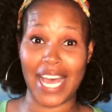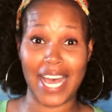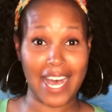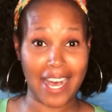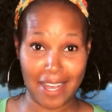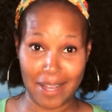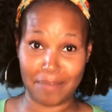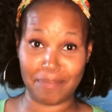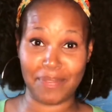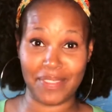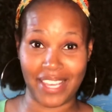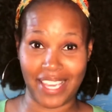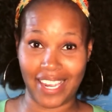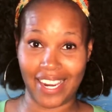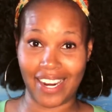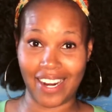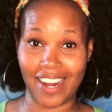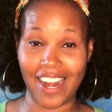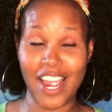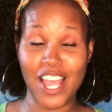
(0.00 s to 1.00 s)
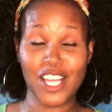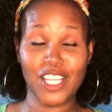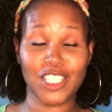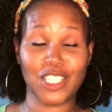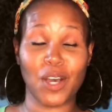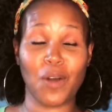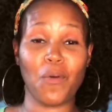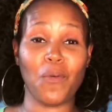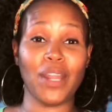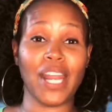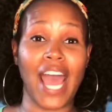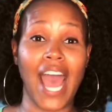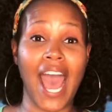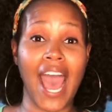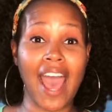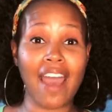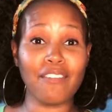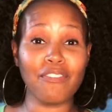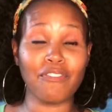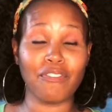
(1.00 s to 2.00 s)
up there. So when
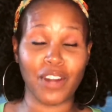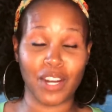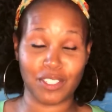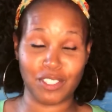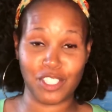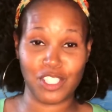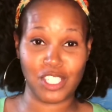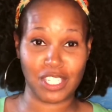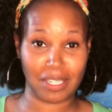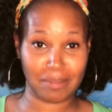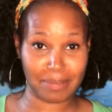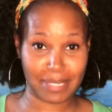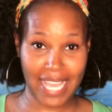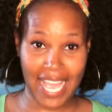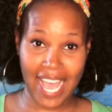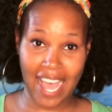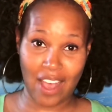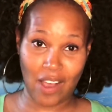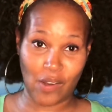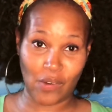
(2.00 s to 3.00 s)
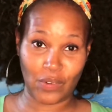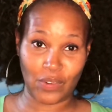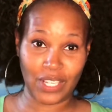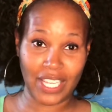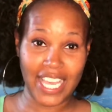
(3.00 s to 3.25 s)
I first jumped out,